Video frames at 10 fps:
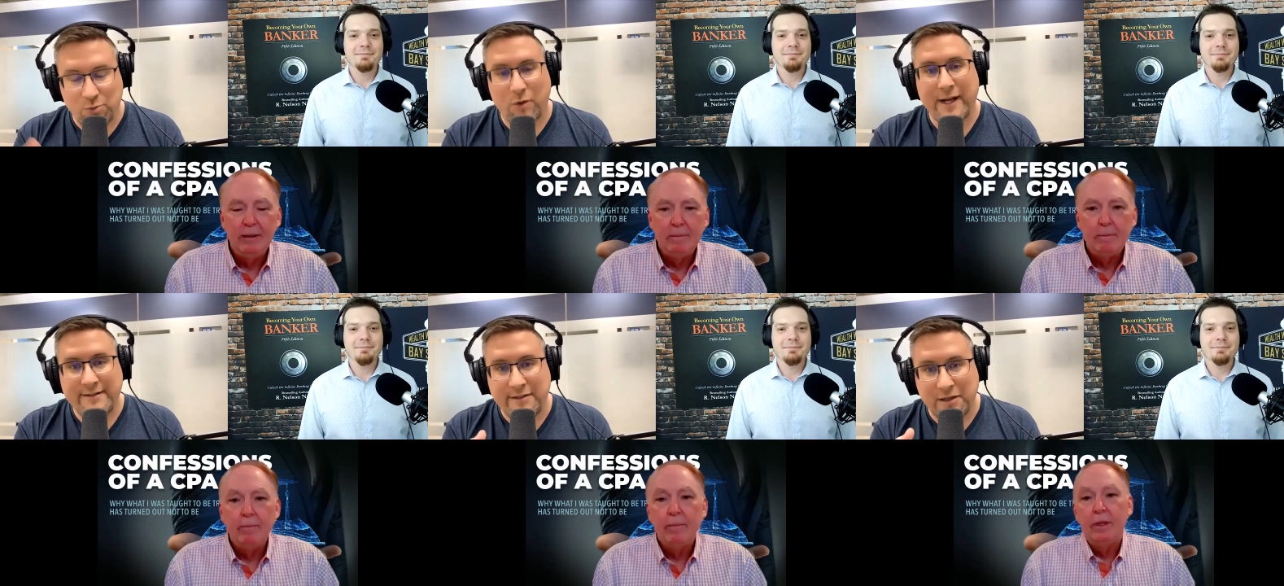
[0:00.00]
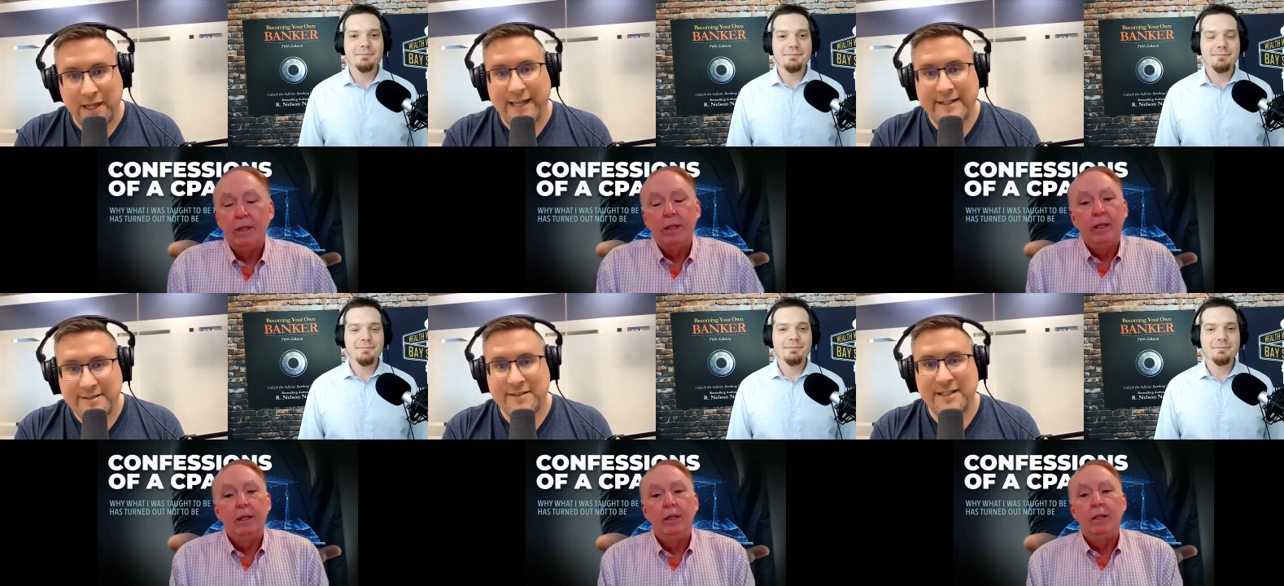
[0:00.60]
Speaker 1: write the
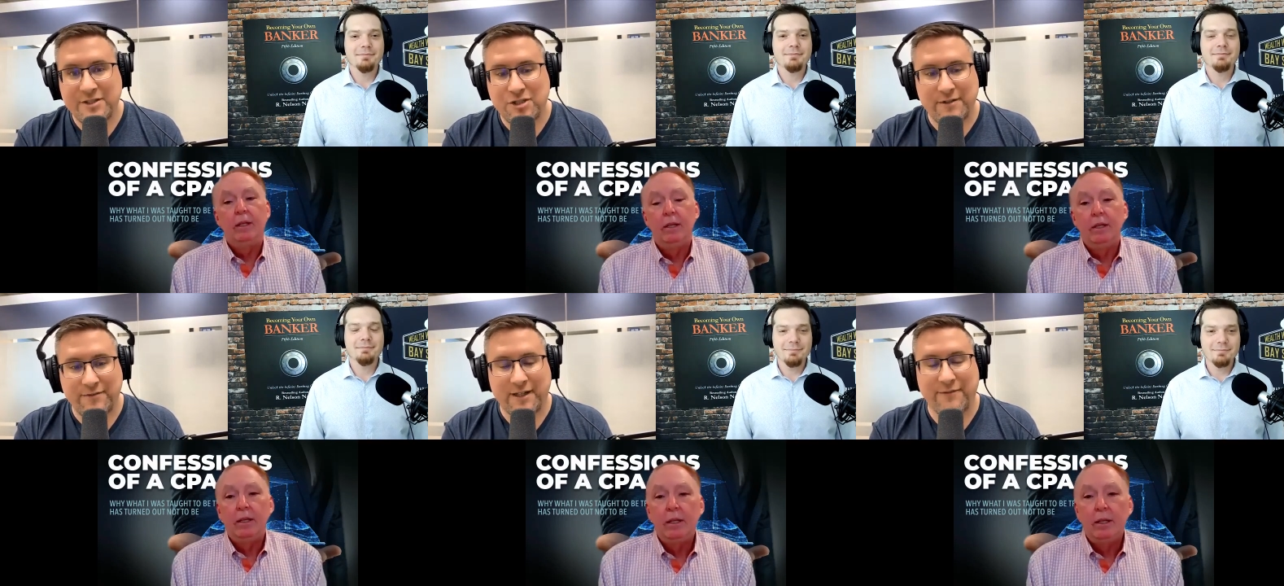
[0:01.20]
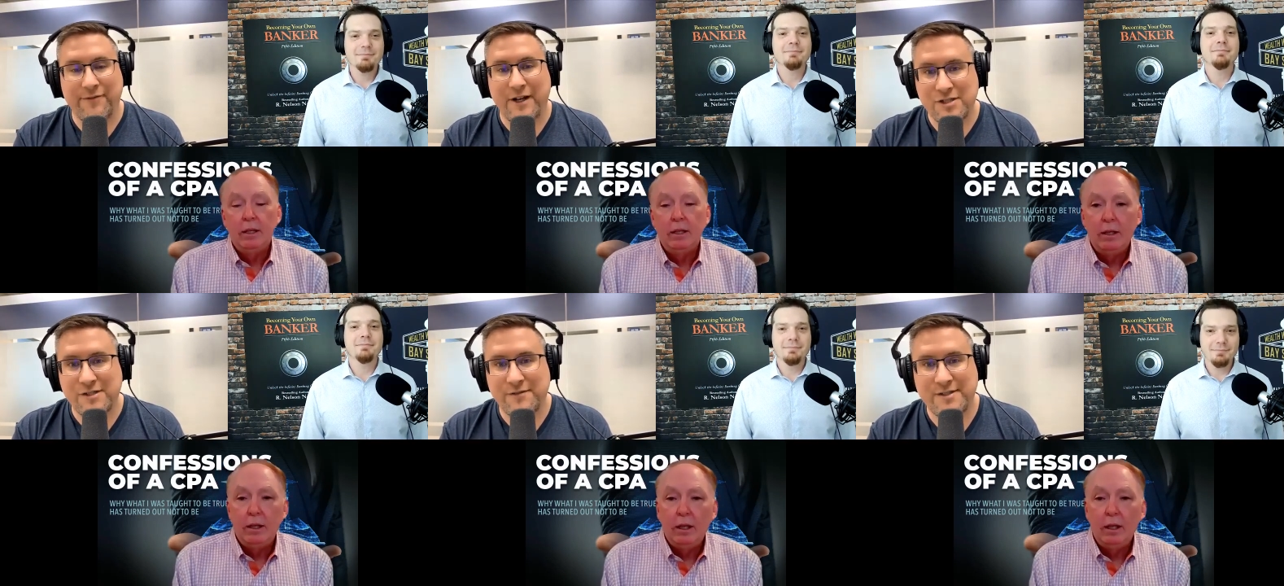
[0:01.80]
latest edition of the
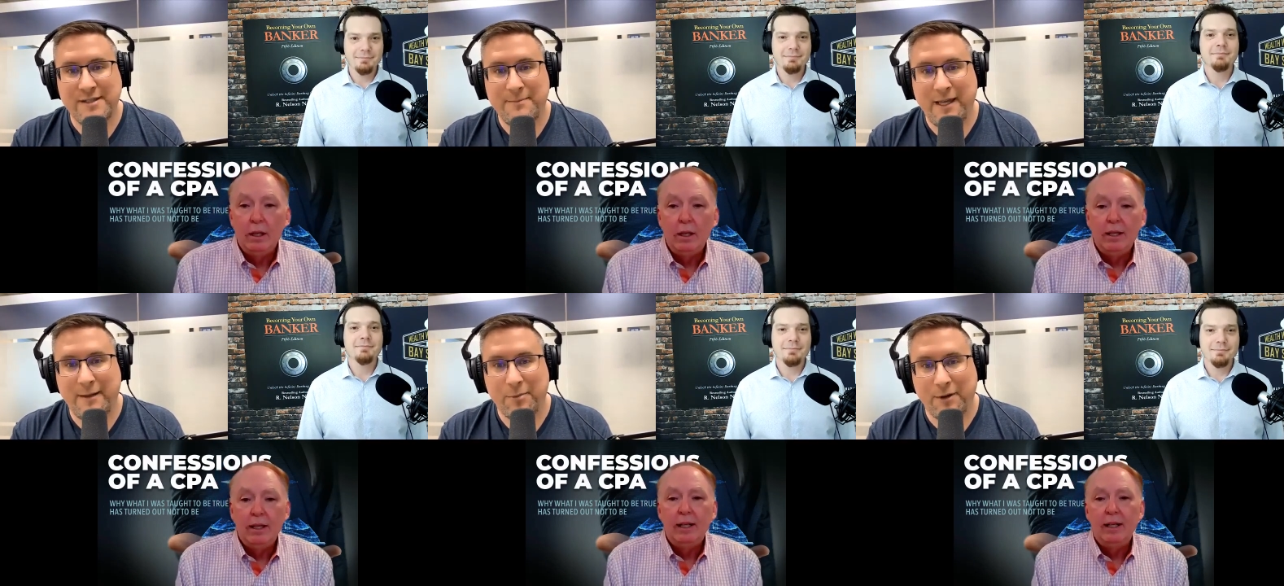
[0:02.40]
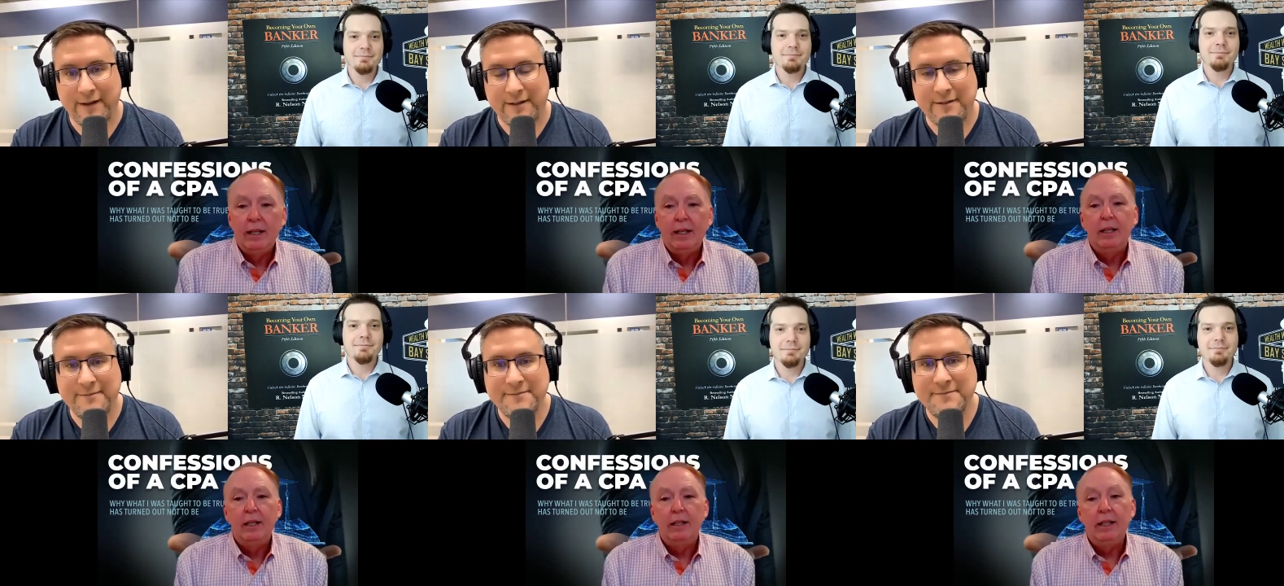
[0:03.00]
Confessions of a CPA brand?
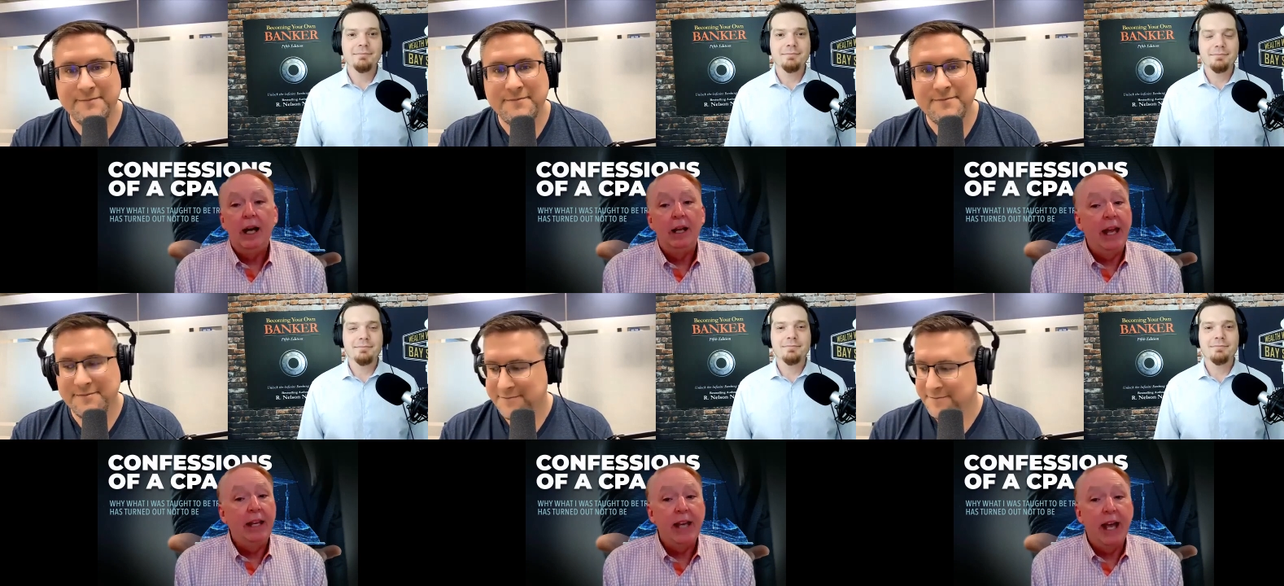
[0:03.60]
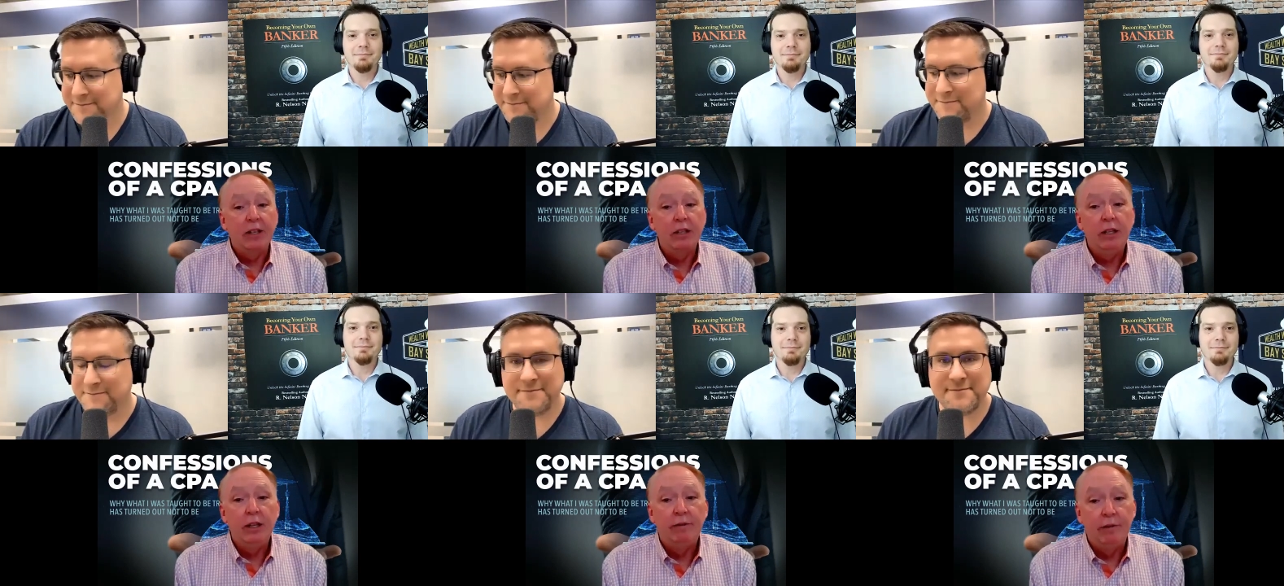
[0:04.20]
Speaker 2: Yeah, it's
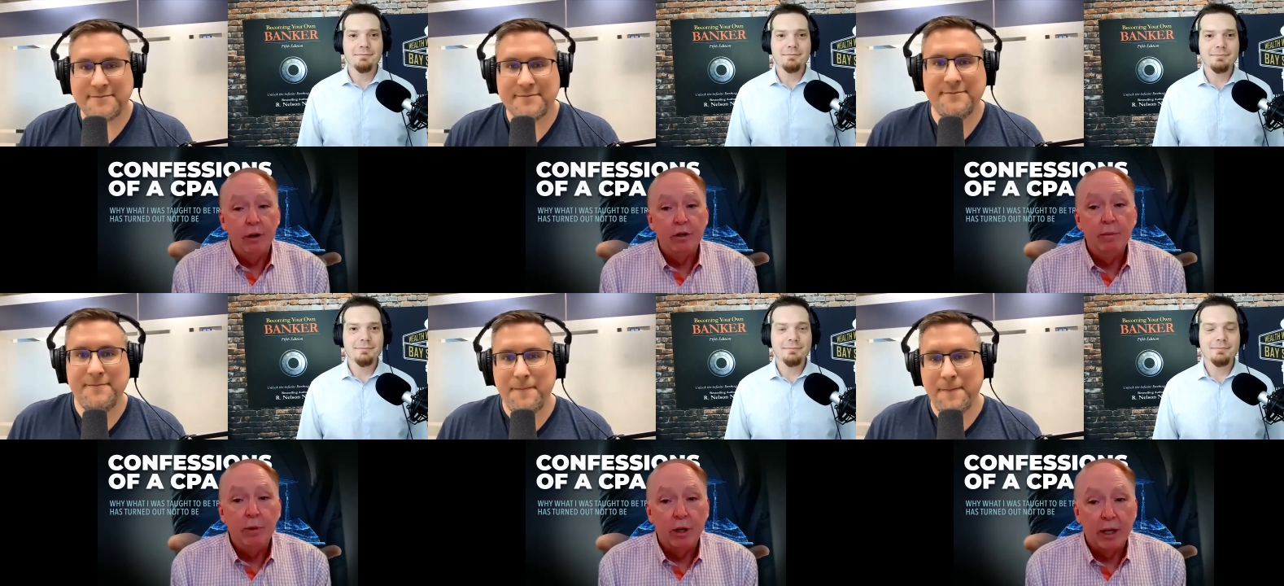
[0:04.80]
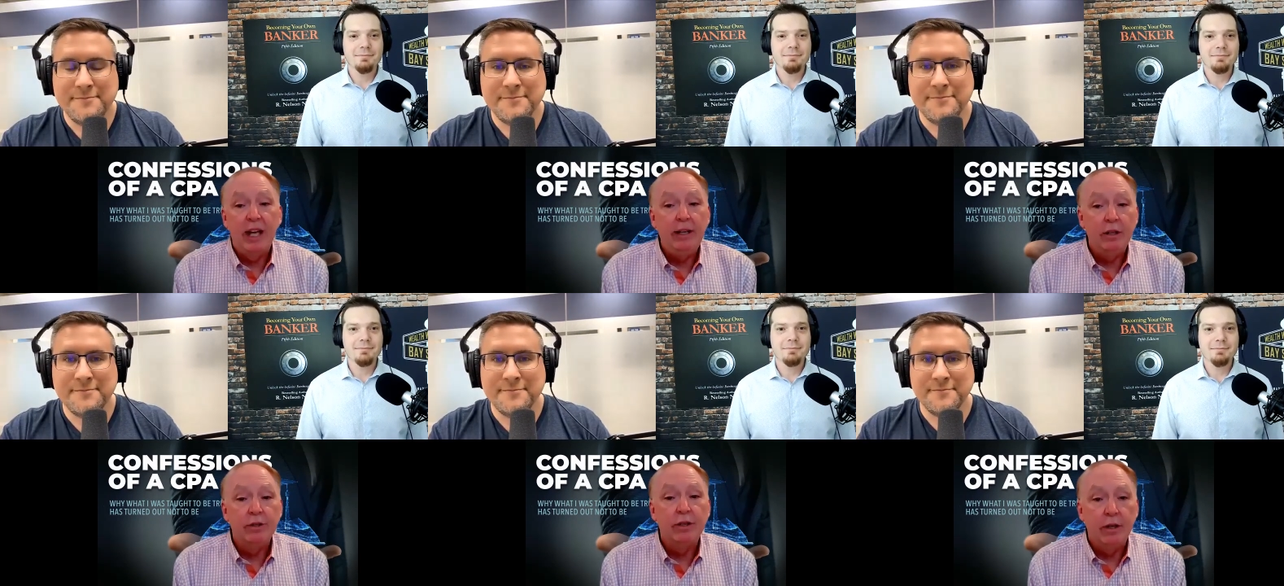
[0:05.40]
actually the first book 10
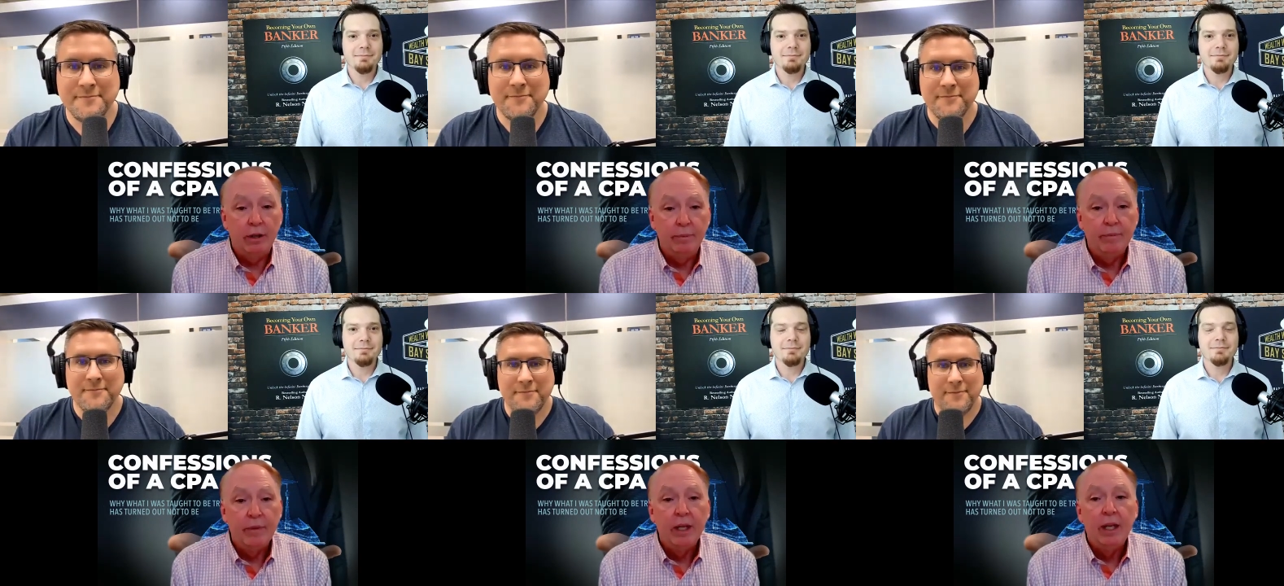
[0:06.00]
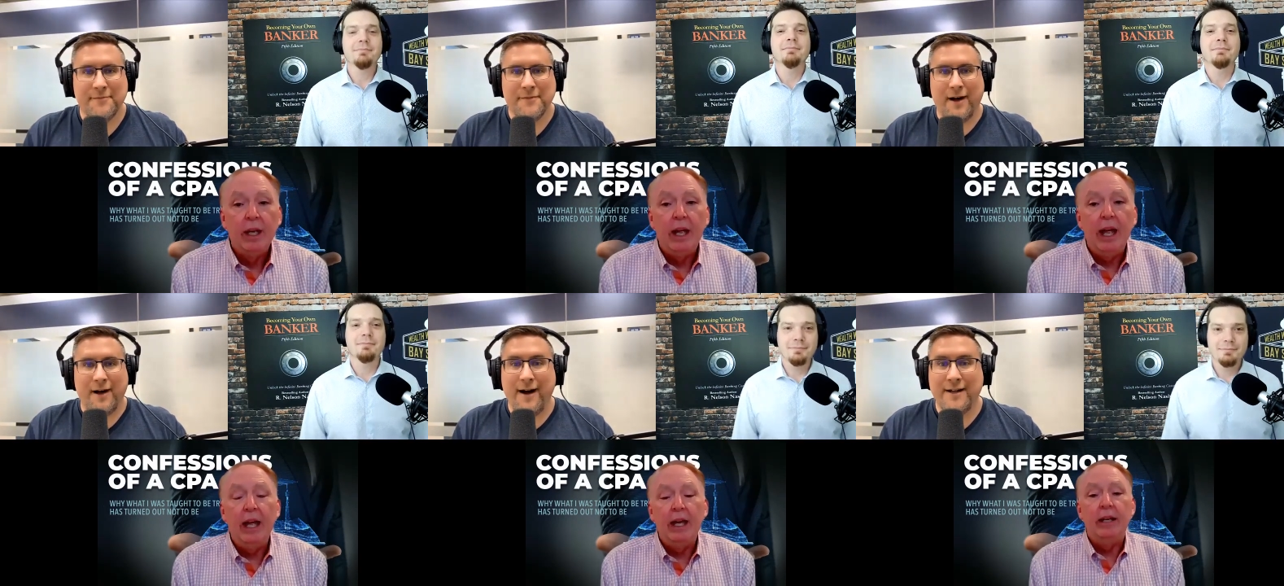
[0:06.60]
years ago.
Speaker 1: And uh,